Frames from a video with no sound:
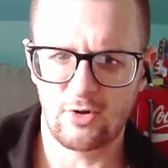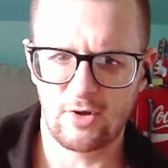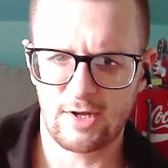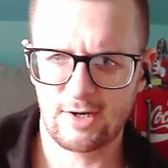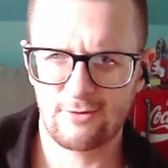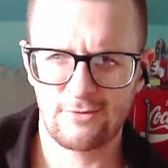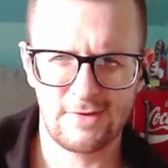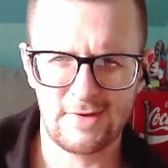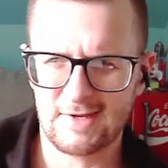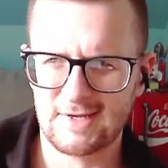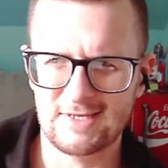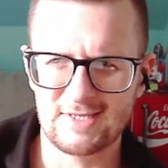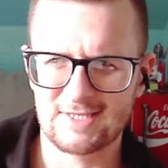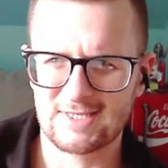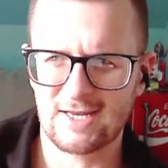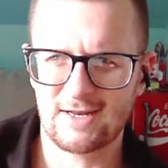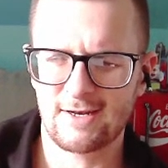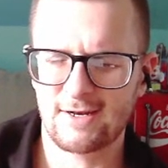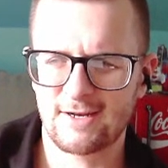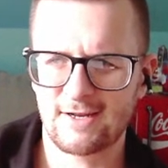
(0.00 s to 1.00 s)
I don't think he
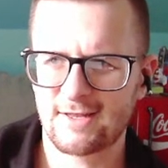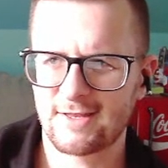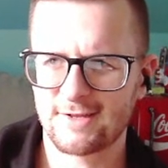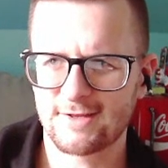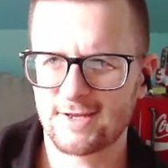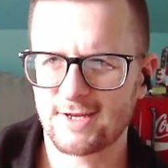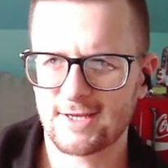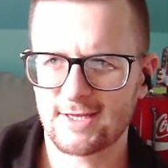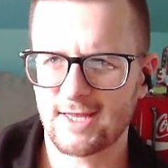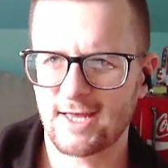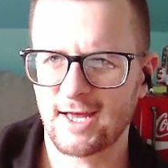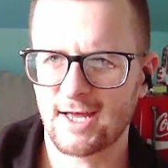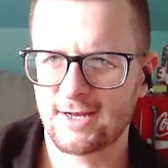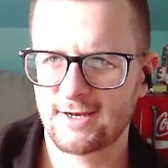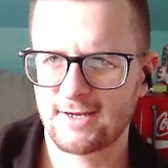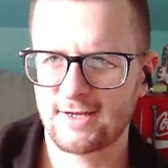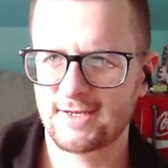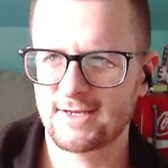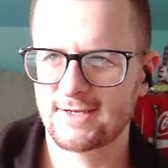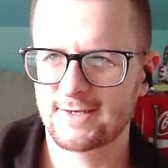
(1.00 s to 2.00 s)
said anything like that.
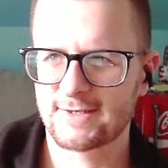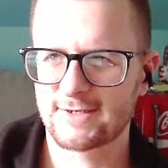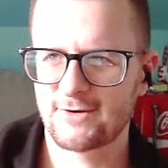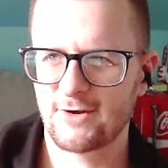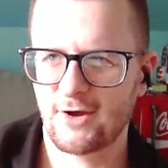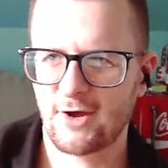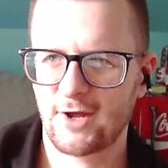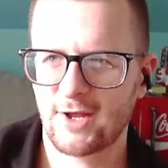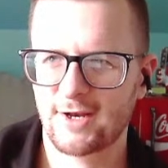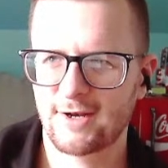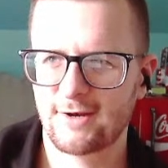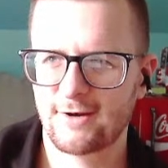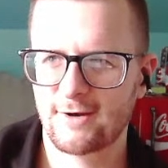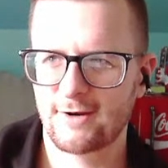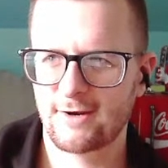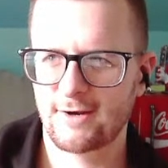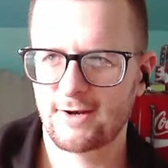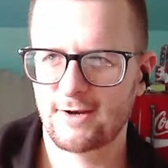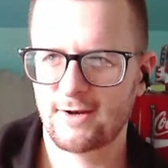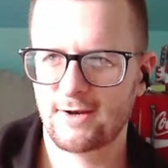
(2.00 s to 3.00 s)
It's not.
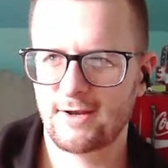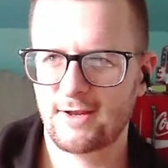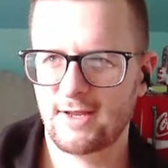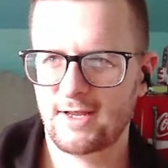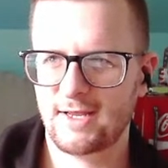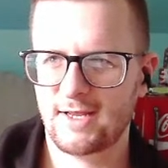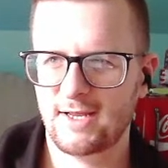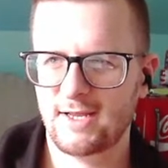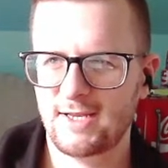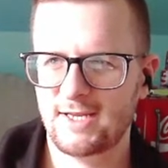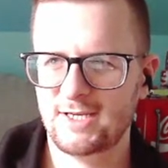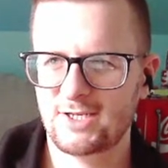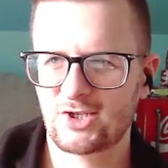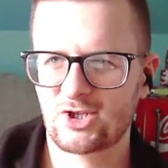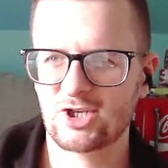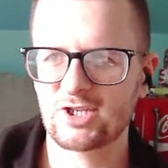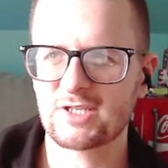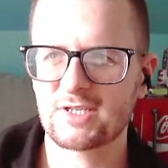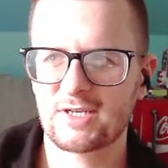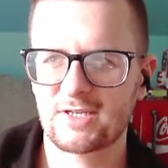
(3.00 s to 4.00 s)
He's
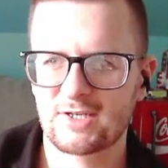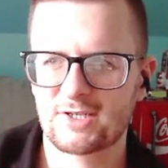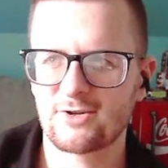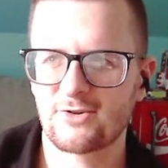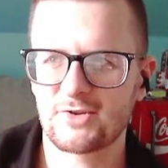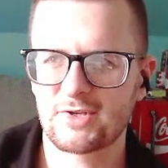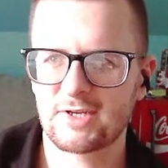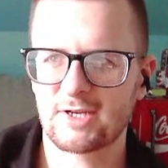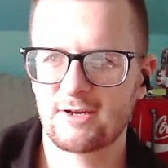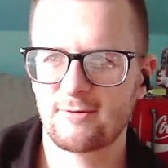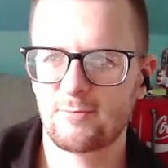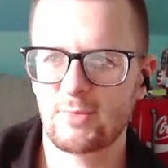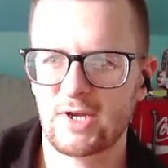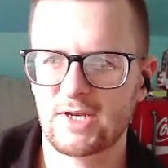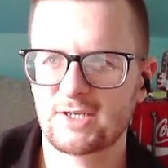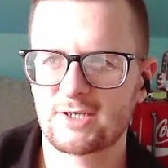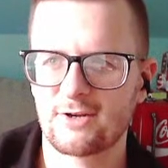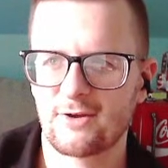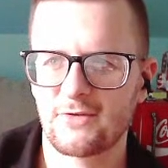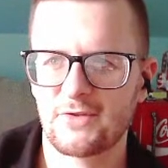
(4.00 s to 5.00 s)
just insulting him
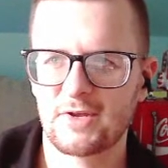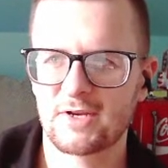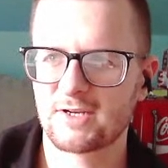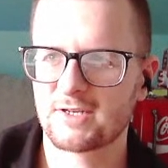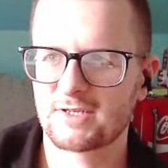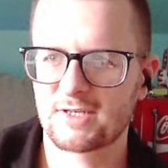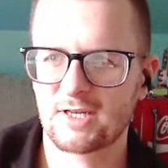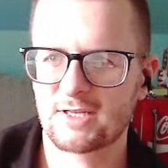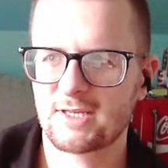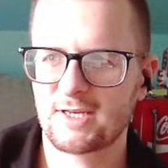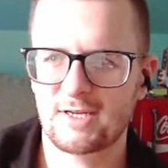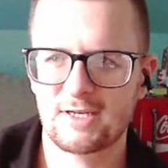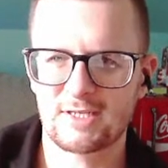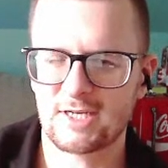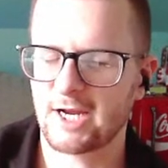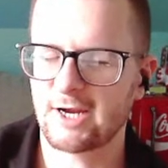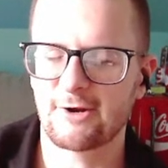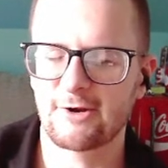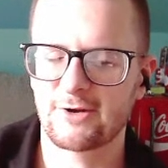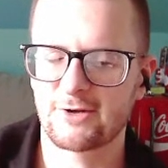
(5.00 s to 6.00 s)
based on things that the
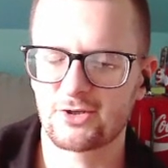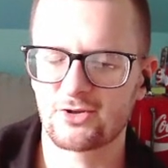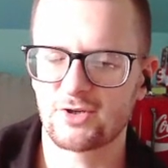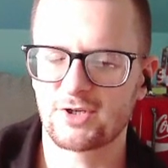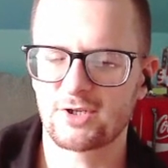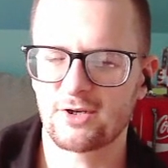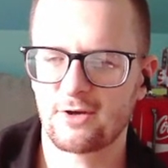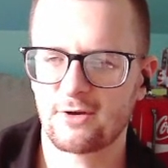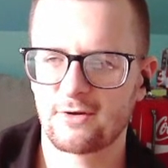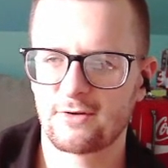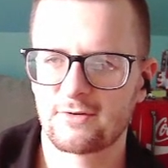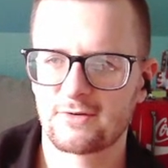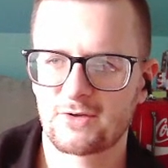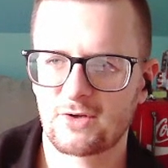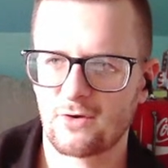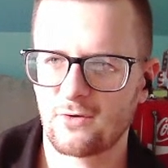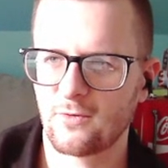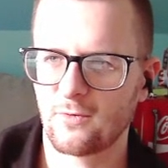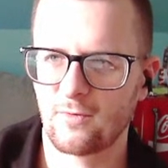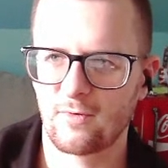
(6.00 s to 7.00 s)
entire country saw.
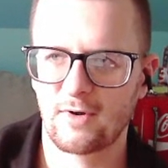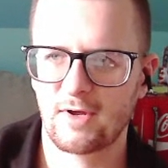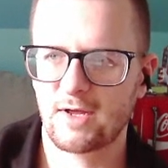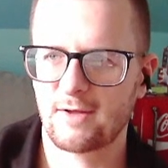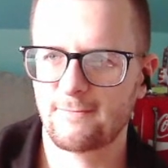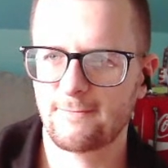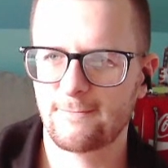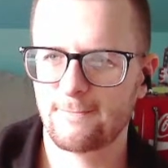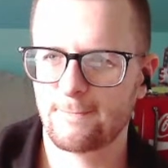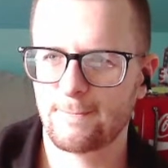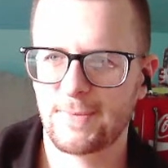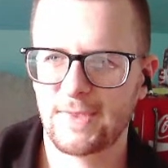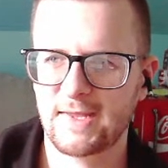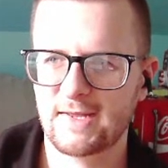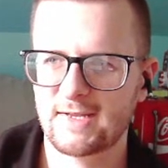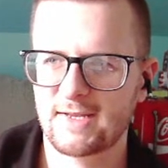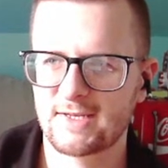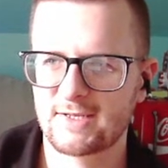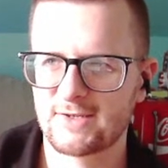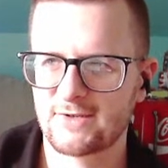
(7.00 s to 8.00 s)
So
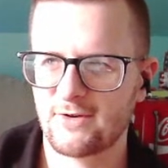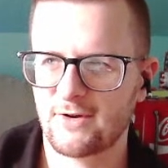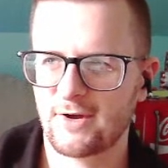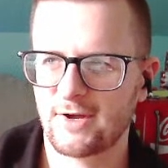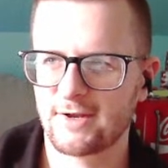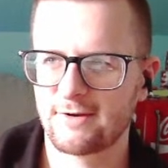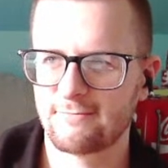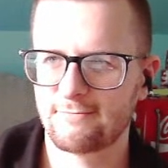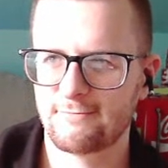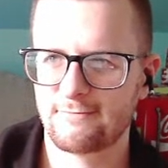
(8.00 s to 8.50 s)
it's not.